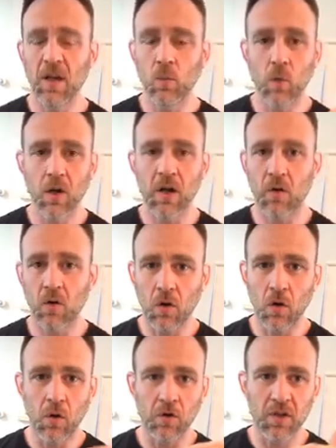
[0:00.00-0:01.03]
and work out
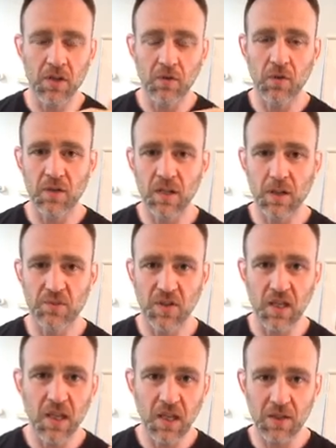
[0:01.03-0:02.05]
all the different types
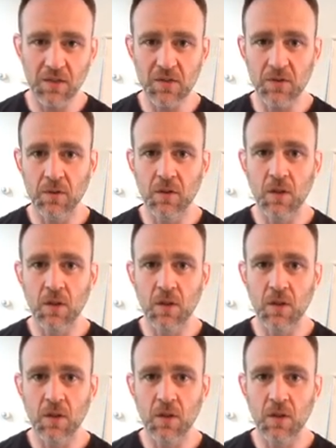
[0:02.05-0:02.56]
of kinks